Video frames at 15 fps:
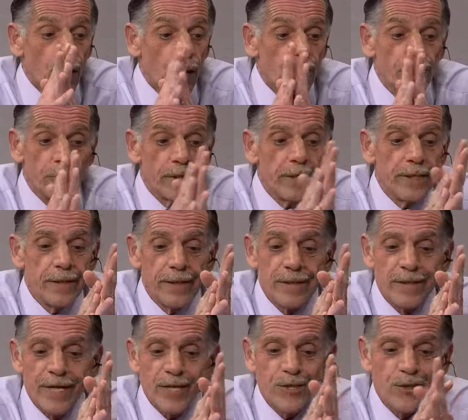Hopefully
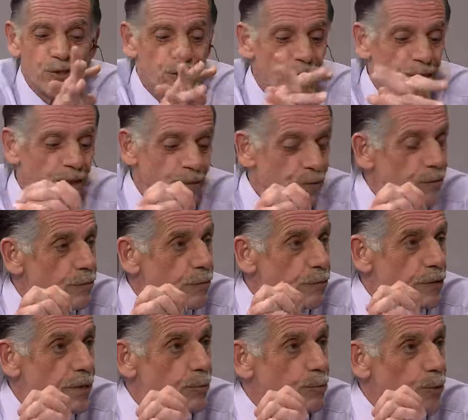next year we'll
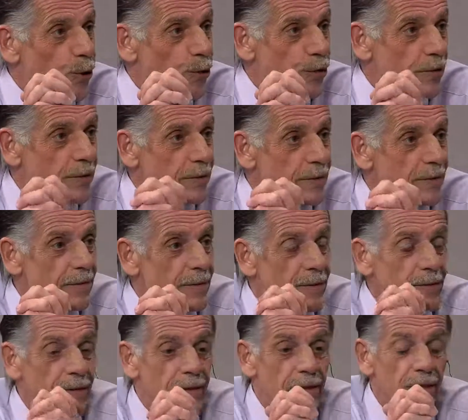keep rolling.
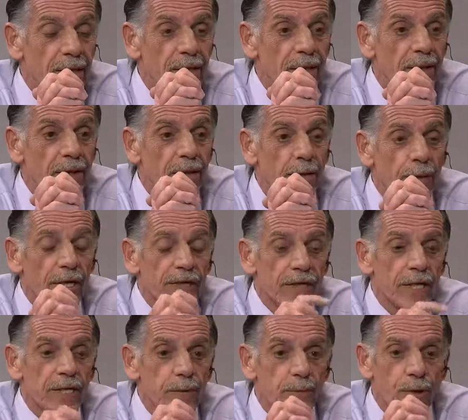I want to
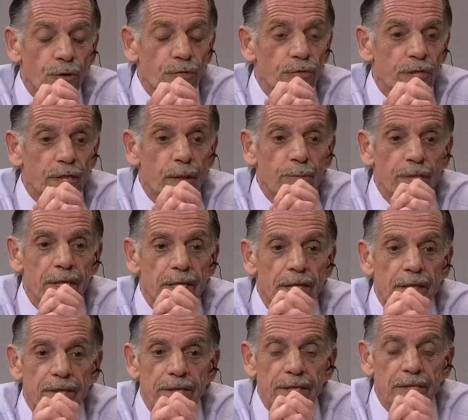thank you both for coming in.
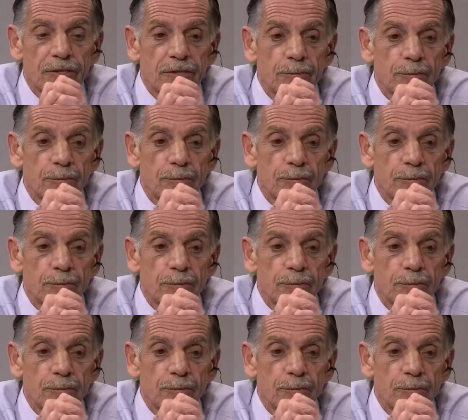I think it's